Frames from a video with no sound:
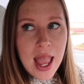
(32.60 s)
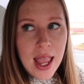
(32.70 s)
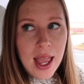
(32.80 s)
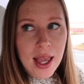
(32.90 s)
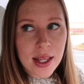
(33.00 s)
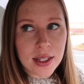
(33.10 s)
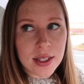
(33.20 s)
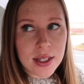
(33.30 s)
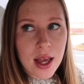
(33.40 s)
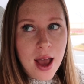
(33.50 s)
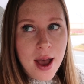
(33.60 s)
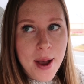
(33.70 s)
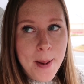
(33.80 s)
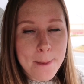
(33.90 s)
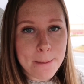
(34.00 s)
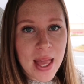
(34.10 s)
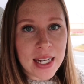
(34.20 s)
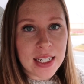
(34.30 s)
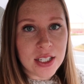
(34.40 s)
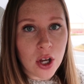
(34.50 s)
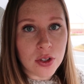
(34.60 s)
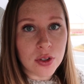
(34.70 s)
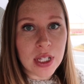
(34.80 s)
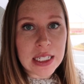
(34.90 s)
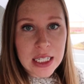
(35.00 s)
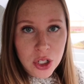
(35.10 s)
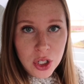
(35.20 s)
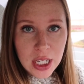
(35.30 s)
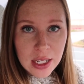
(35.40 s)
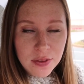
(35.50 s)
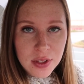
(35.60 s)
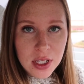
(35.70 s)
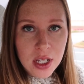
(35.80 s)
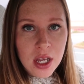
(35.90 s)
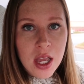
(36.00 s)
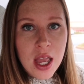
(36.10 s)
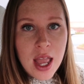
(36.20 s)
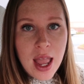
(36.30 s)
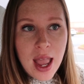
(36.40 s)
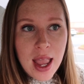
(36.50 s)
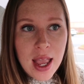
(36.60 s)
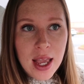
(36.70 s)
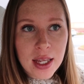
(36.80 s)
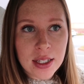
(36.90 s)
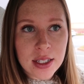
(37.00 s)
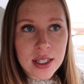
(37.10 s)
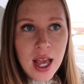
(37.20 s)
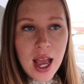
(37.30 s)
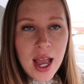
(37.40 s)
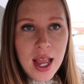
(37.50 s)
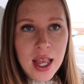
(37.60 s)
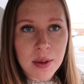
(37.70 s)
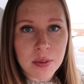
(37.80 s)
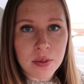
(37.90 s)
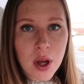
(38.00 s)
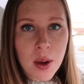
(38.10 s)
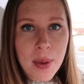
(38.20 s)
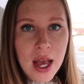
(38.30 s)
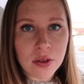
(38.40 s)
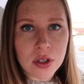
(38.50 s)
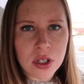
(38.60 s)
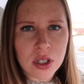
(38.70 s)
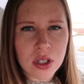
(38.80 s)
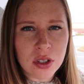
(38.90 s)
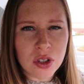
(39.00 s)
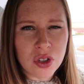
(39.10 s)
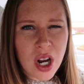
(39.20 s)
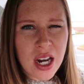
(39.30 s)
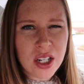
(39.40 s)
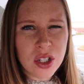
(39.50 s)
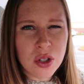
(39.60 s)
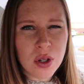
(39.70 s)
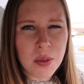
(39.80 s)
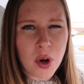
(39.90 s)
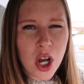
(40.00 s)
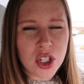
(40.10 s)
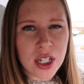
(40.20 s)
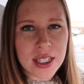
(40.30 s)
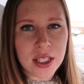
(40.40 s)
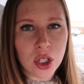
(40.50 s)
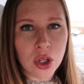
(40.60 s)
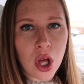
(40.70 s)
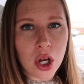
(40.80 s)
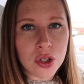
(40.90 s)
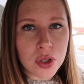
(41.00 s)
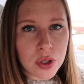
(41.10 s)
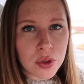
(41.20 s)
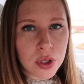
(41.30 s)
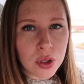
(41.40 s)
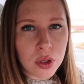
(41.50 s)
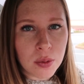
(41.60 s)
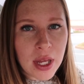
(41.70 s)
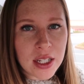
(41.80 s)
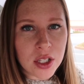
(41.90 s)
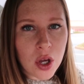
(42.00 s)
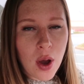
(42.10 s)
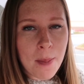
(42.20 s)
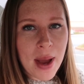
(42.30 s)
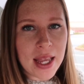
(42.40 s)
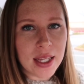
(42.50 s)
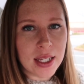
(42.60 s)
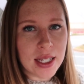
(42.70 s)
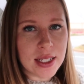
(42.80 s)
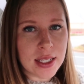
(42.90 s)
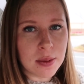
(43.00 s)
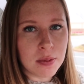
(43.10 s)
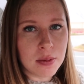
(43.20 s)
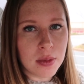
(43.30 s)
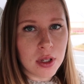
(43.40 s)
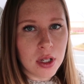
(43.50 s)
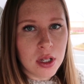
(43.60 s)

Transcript: and um, I need to also get teacher gifts and I am about to try to do a project in the laundry room and so I might get some